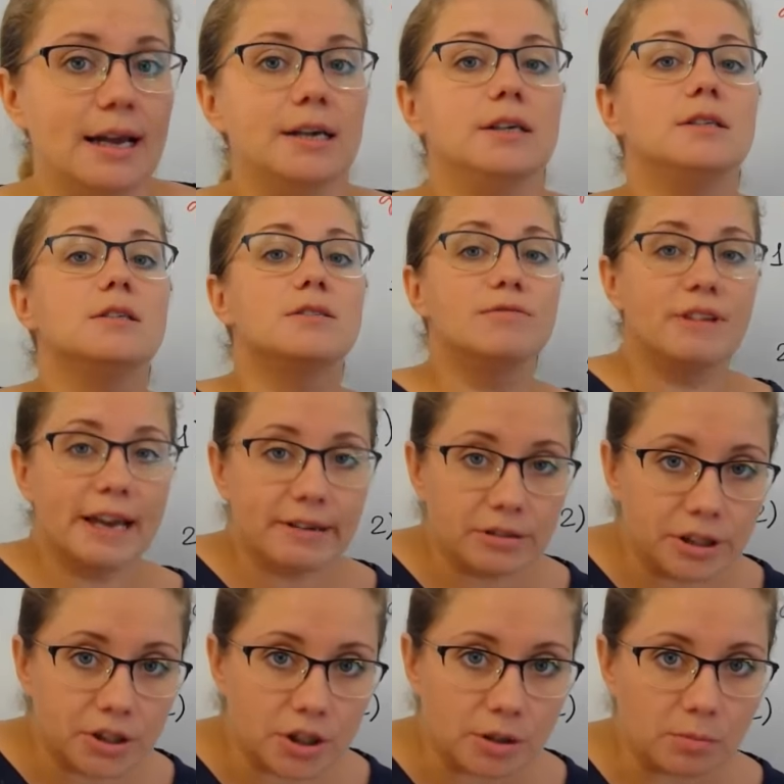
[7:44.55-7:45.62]
It's
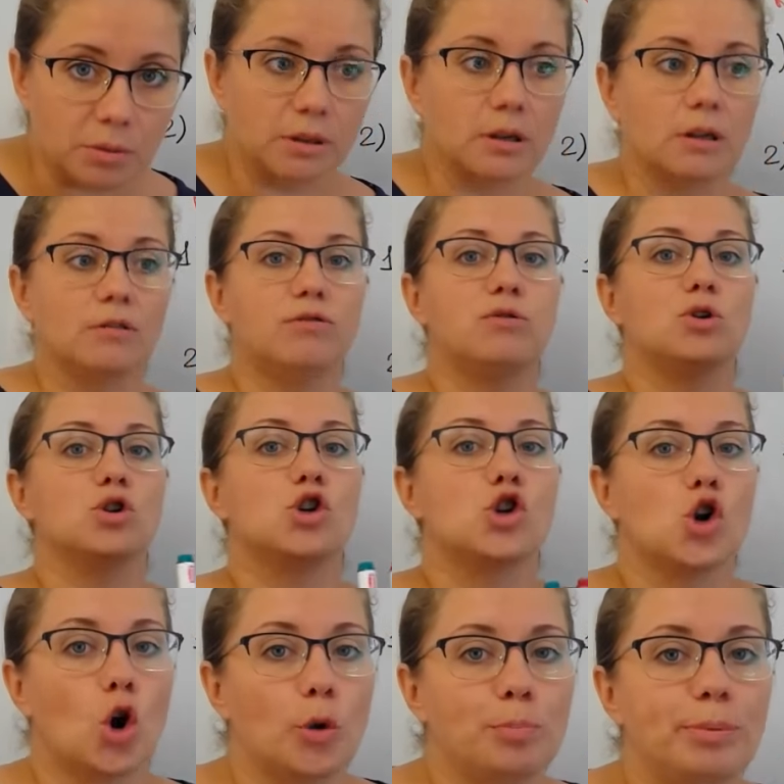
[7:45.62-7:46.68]
very typical for
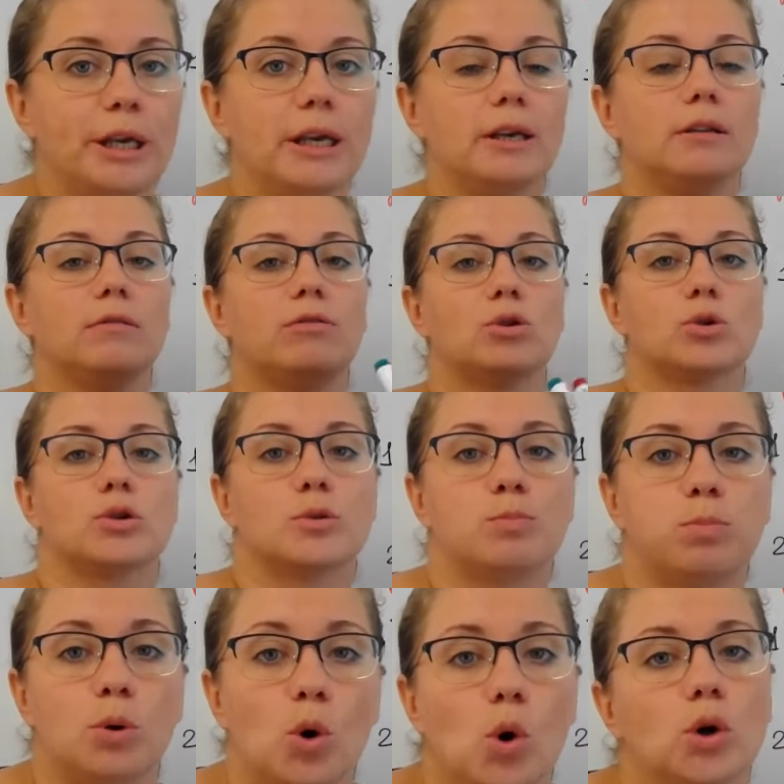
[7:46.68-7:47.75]
shopping, for
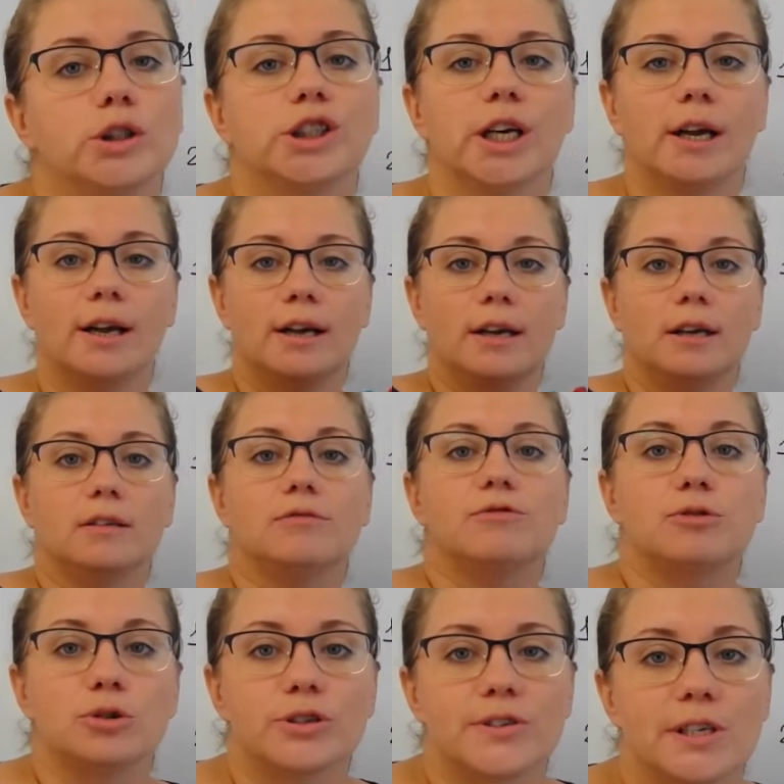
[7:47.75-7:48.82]
sport, and
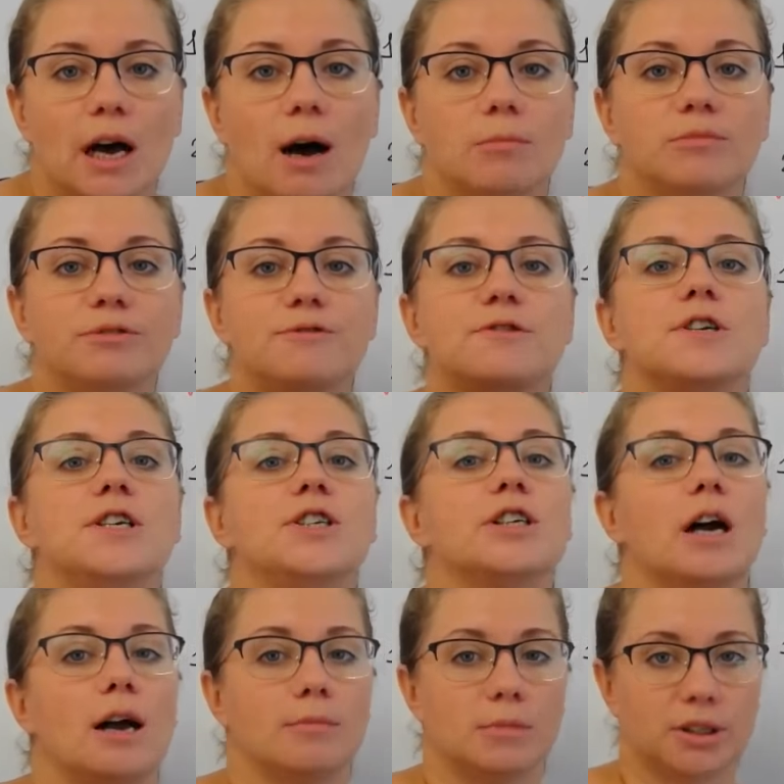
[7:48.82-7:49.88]
for some free
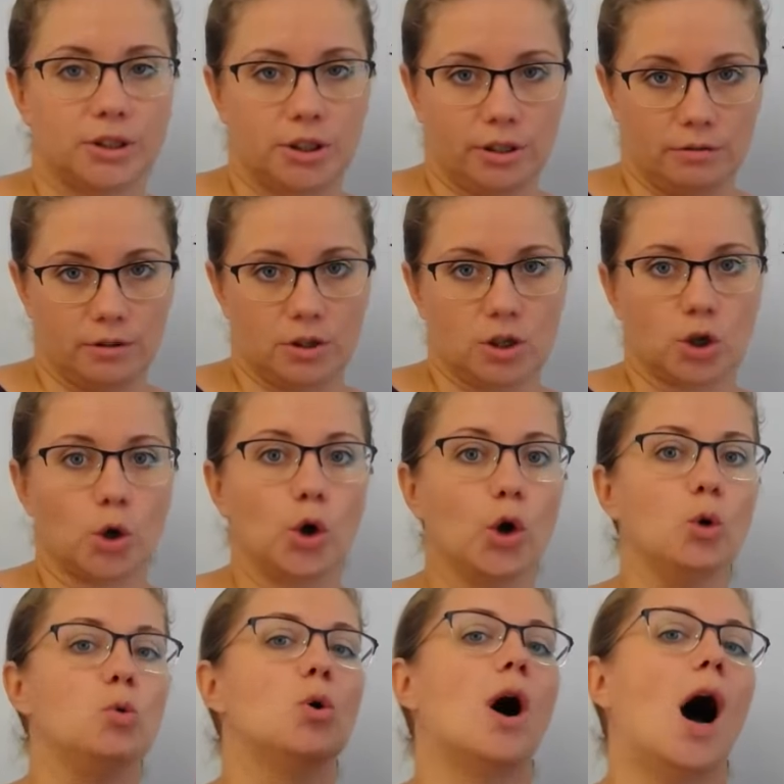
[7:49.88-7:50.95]
time activity.
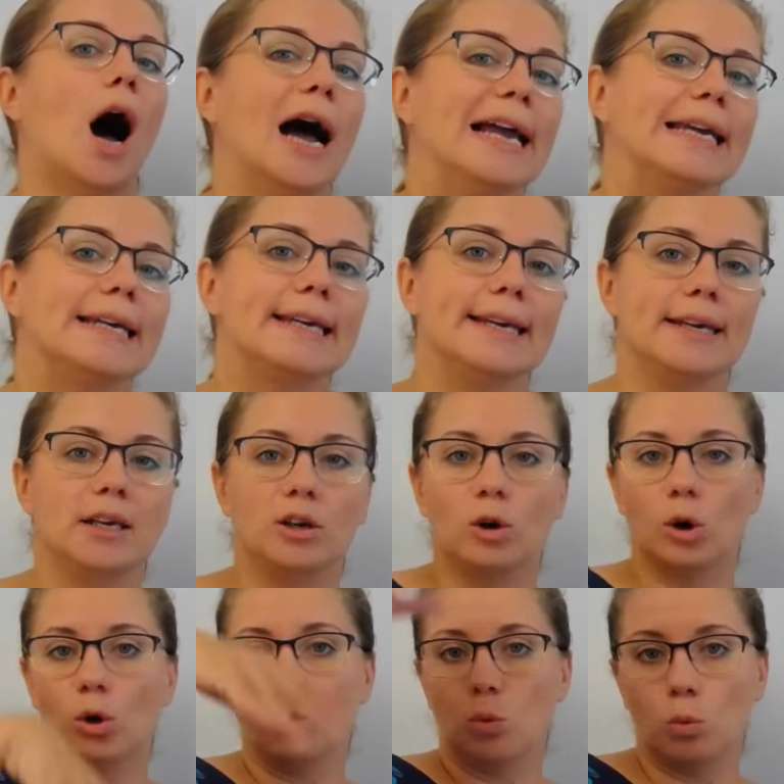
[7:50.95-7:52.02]
Go hiking,
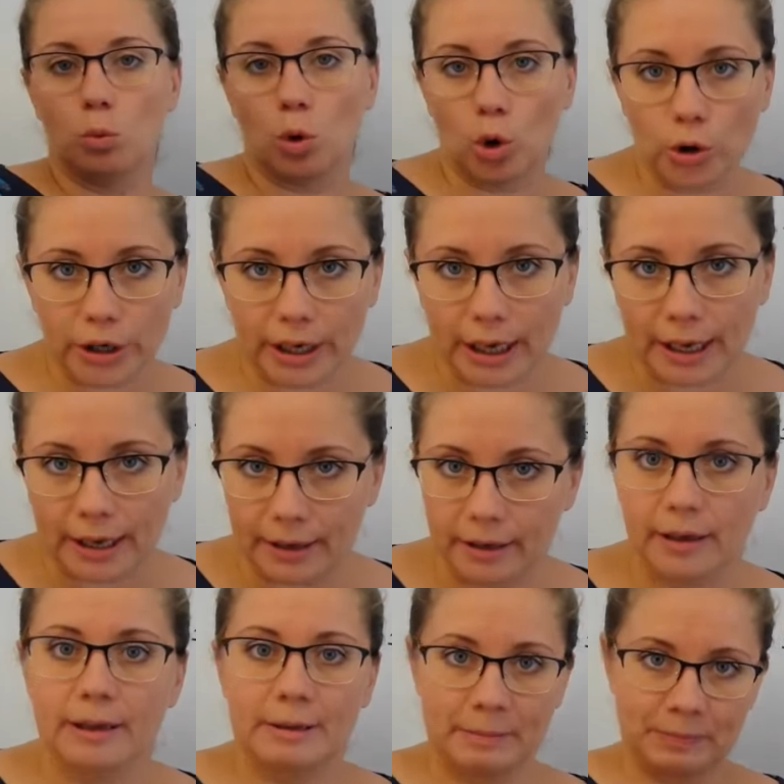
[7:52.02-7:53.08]
go walking,
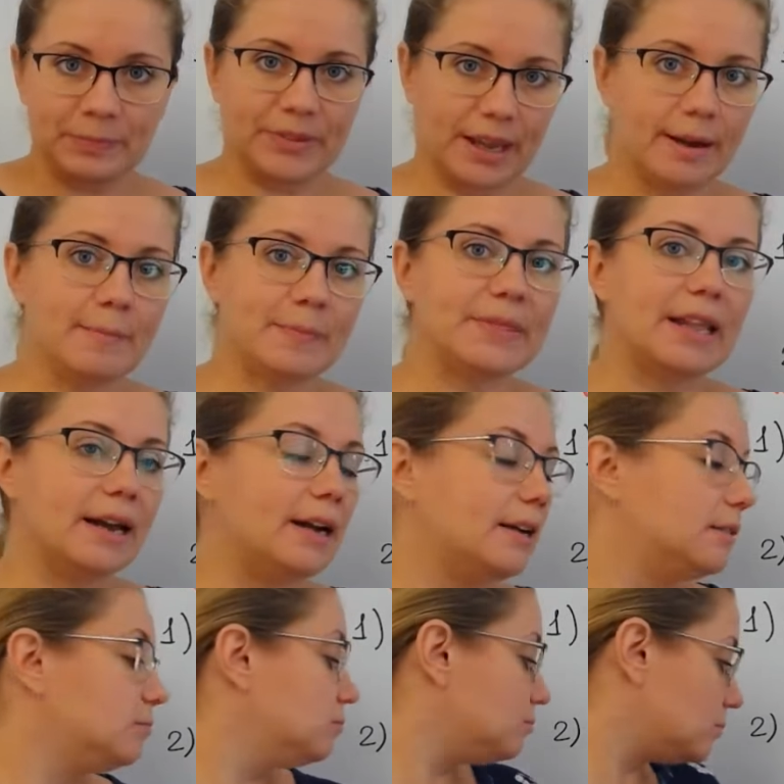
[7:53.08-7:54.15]
yeah,
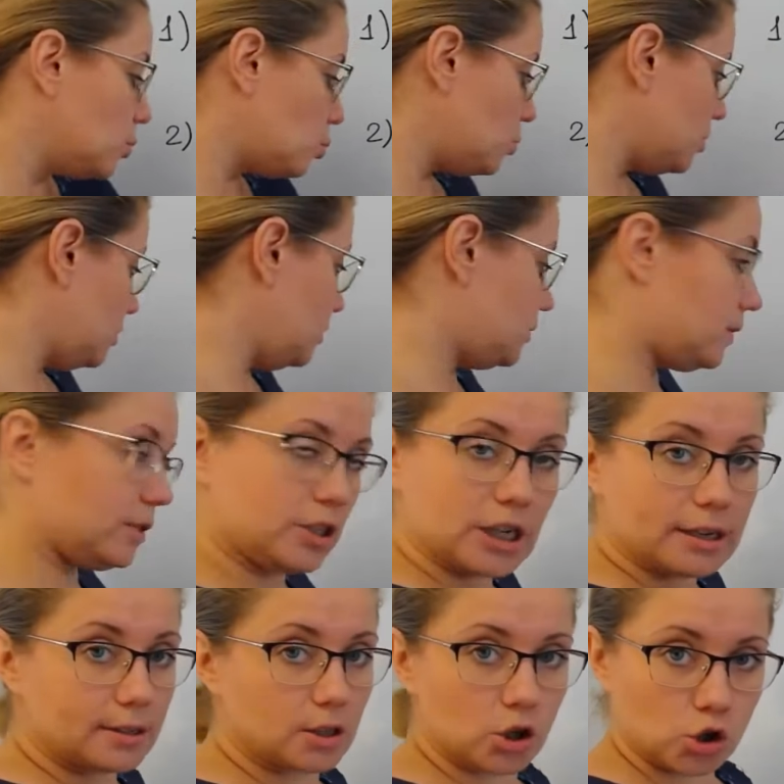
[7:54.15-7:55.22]
it's
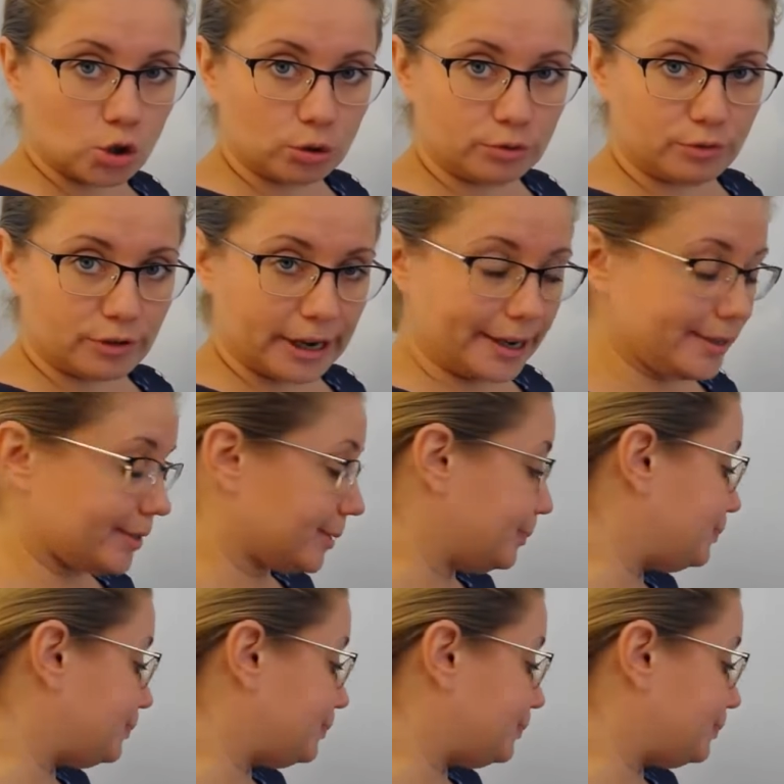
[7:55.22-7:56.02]
just a short phrase.